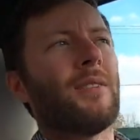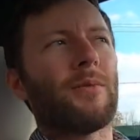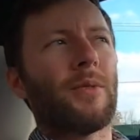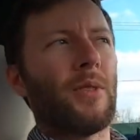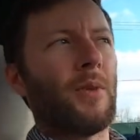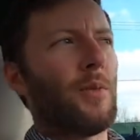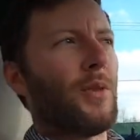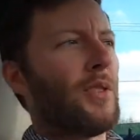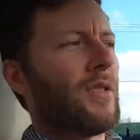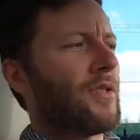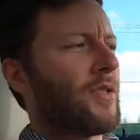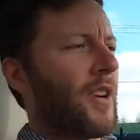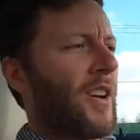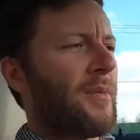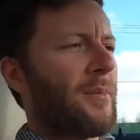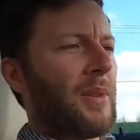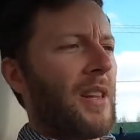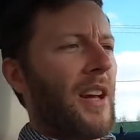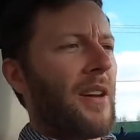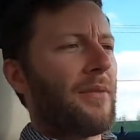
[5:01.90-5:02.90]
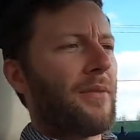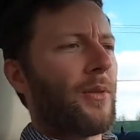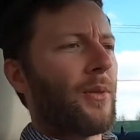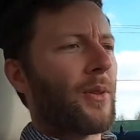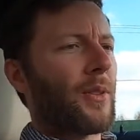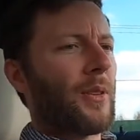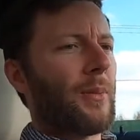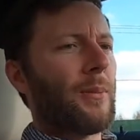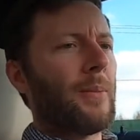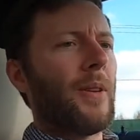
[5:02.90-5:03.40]
rear wheel drive
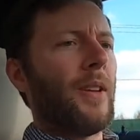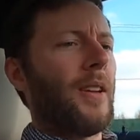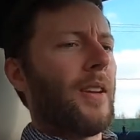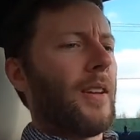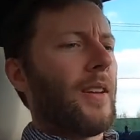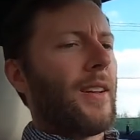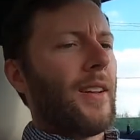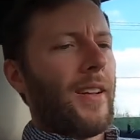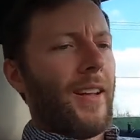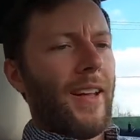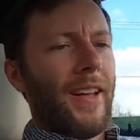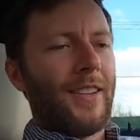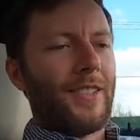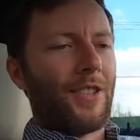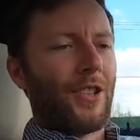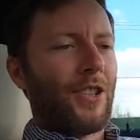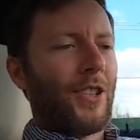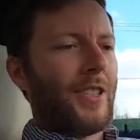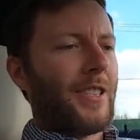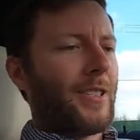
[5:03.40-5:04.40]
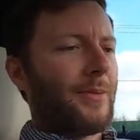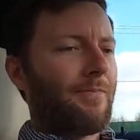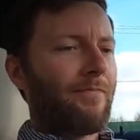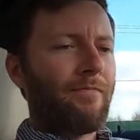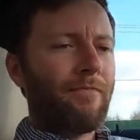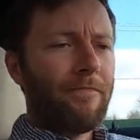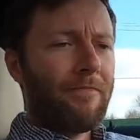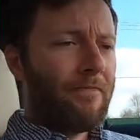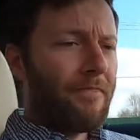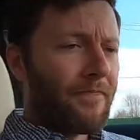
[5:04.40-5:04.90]
platform. It's just
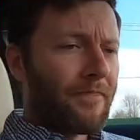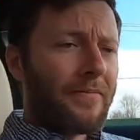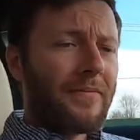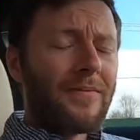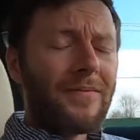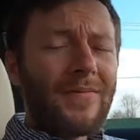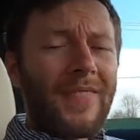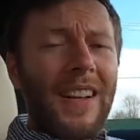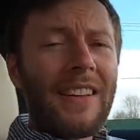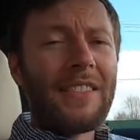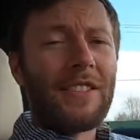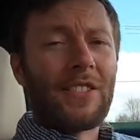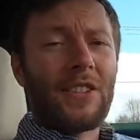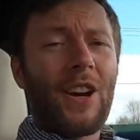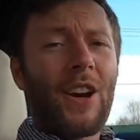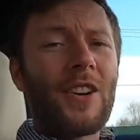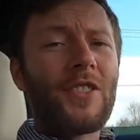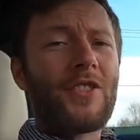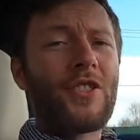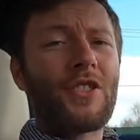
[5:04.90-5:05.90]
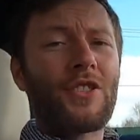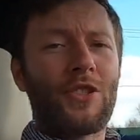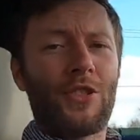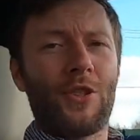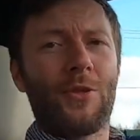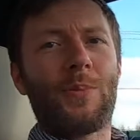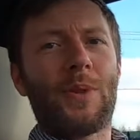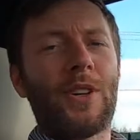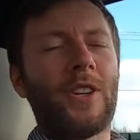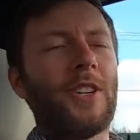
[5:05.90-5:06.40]
this car is a
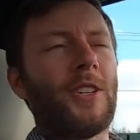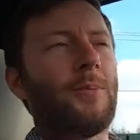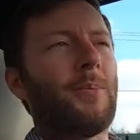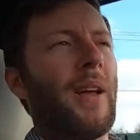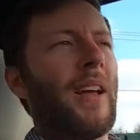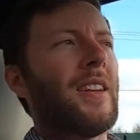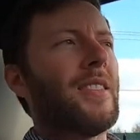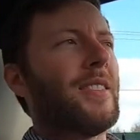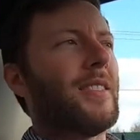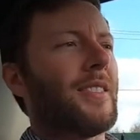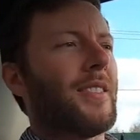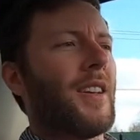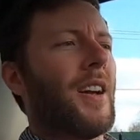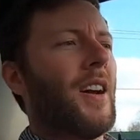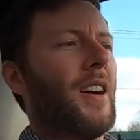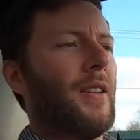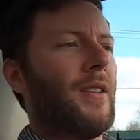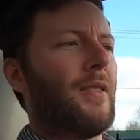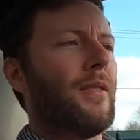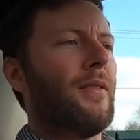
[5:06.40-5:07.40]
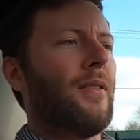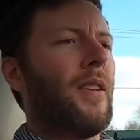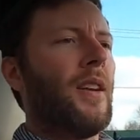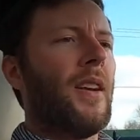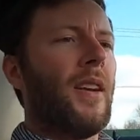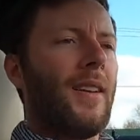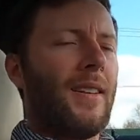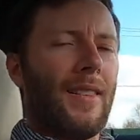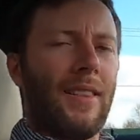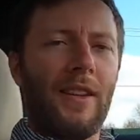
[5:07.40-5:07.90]
super good balance of
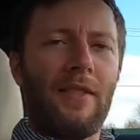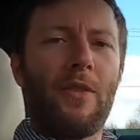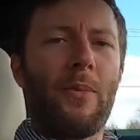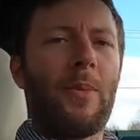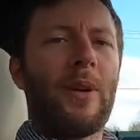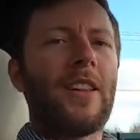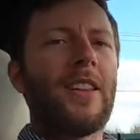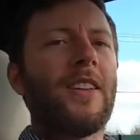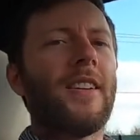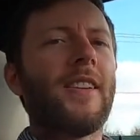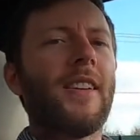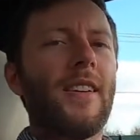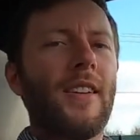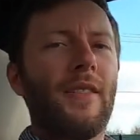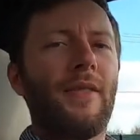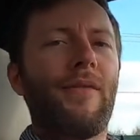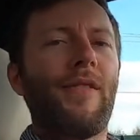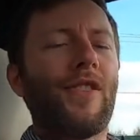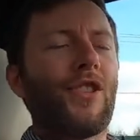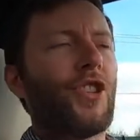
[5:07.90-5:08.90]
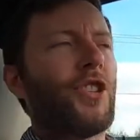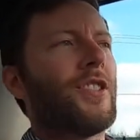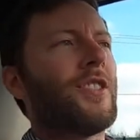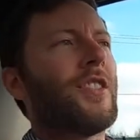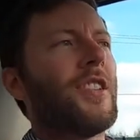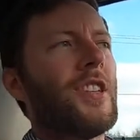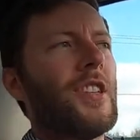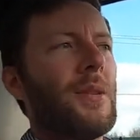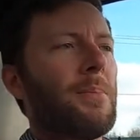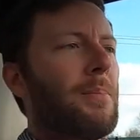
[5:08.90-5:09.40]
livability,
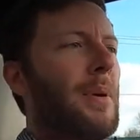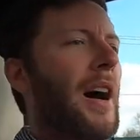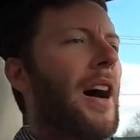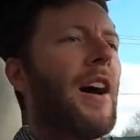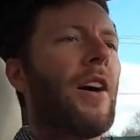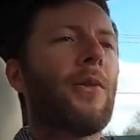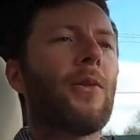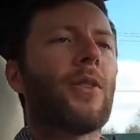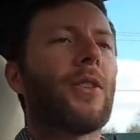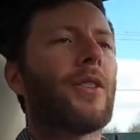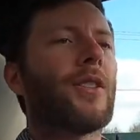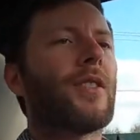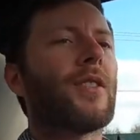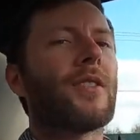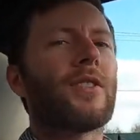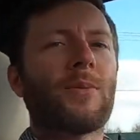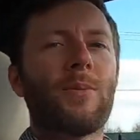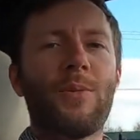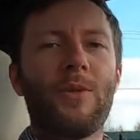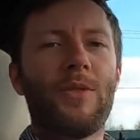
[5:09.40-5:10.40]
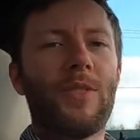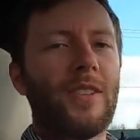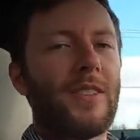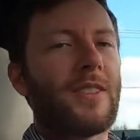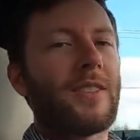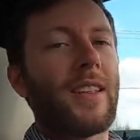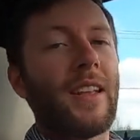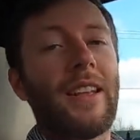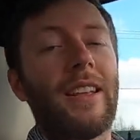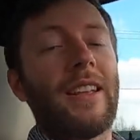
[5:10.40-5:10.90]
efficiency, power,
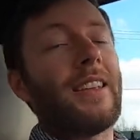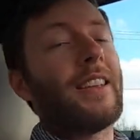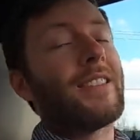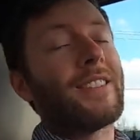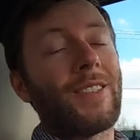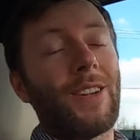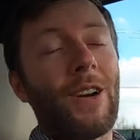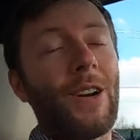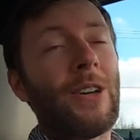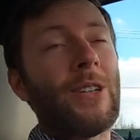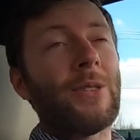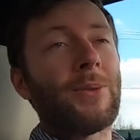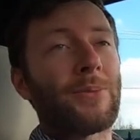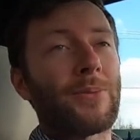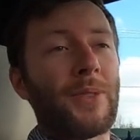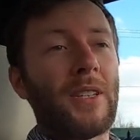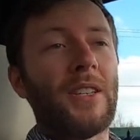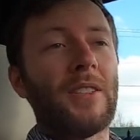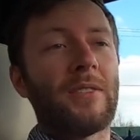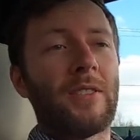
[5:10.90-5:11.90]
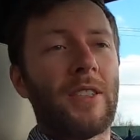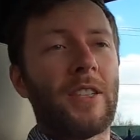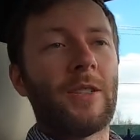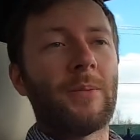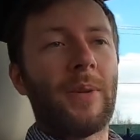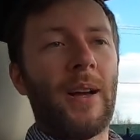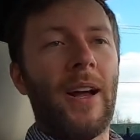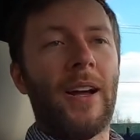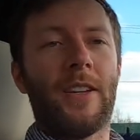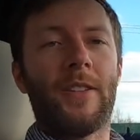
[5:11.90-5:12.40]
smoothness. It's all a really, really
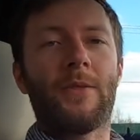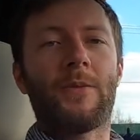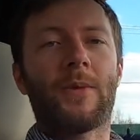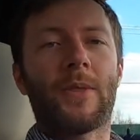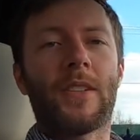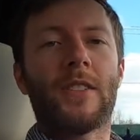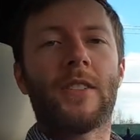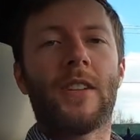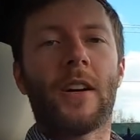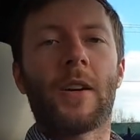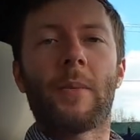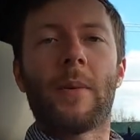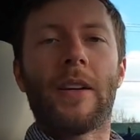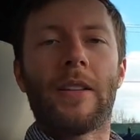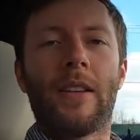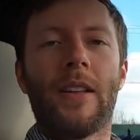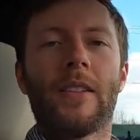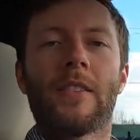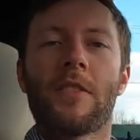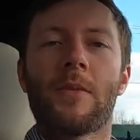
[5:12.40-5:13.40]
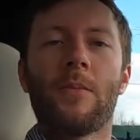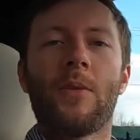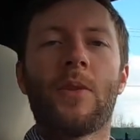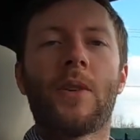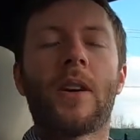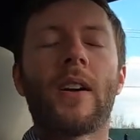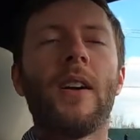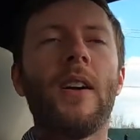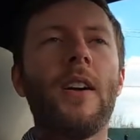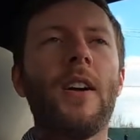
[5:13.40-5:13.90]
good package. We're going to talk about that some
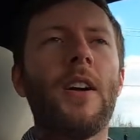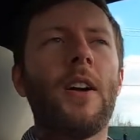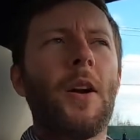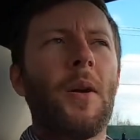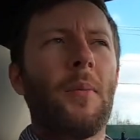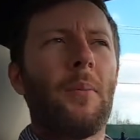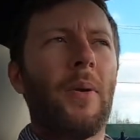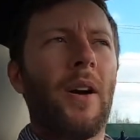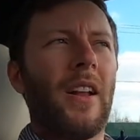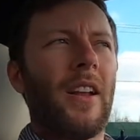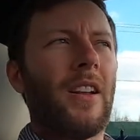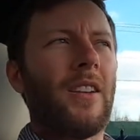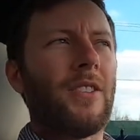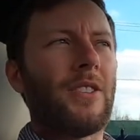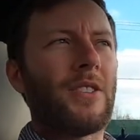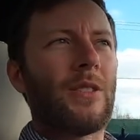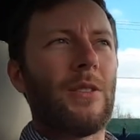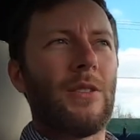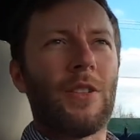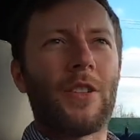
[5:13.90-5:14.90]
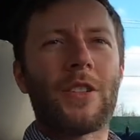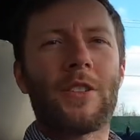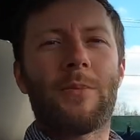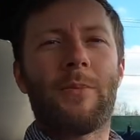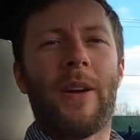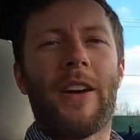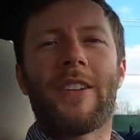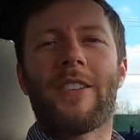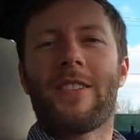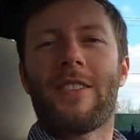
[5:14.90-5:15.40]
more. Cool. But it also looks
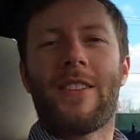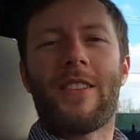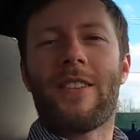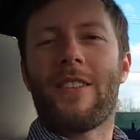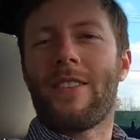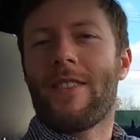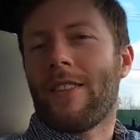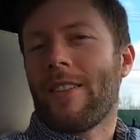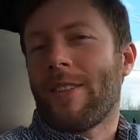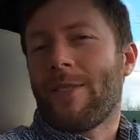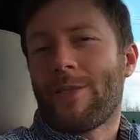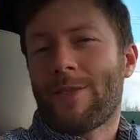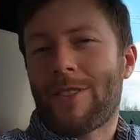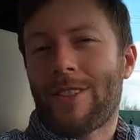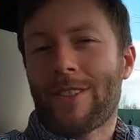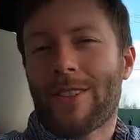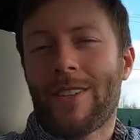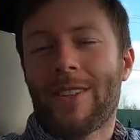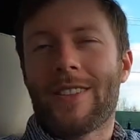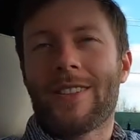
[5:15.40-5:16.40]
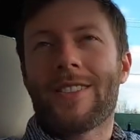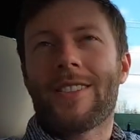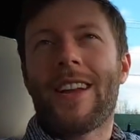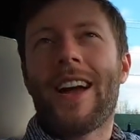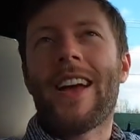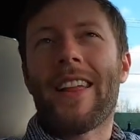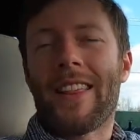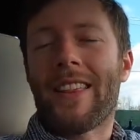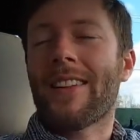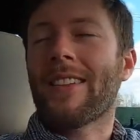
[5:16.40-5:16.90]
better than, than those other cars,
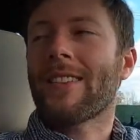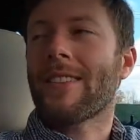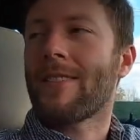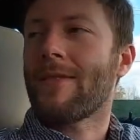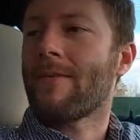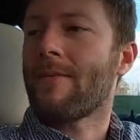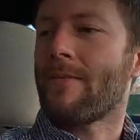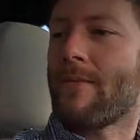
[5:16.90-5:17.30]
I think.